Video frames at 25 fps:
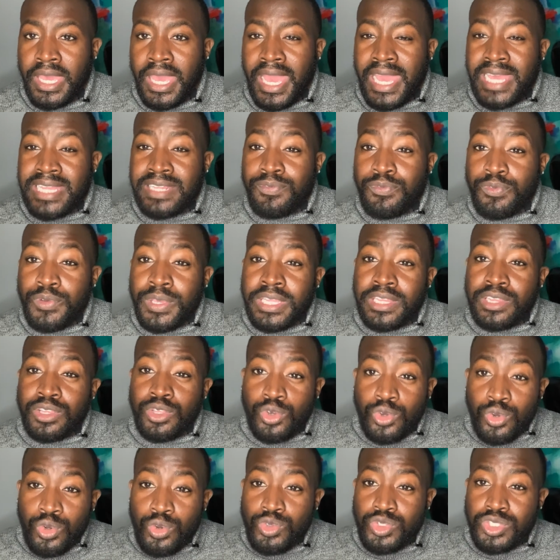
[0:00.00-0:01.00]
And if we
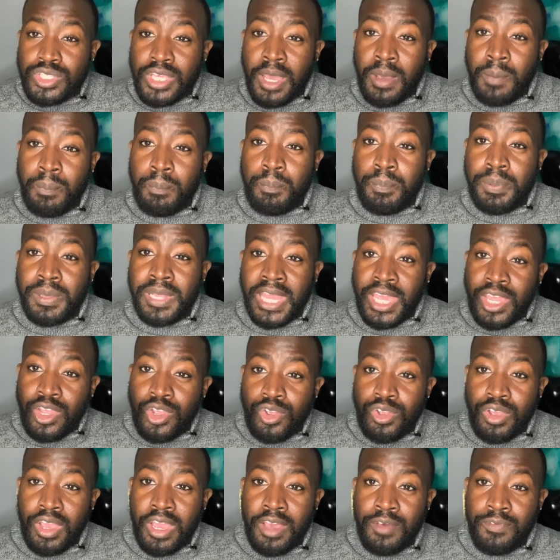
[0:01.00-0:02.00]
lose a
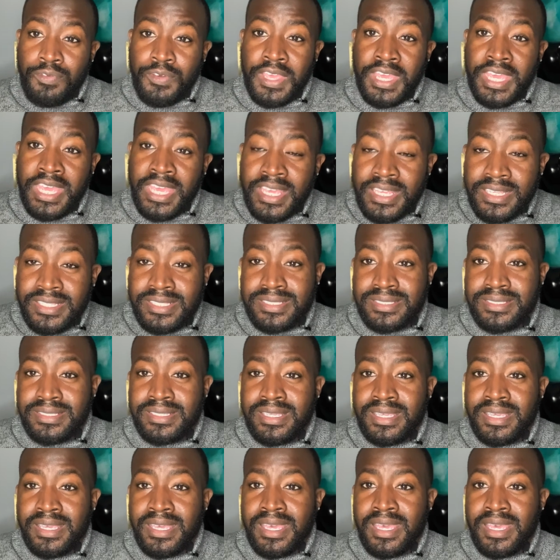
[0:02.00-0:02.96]
player of his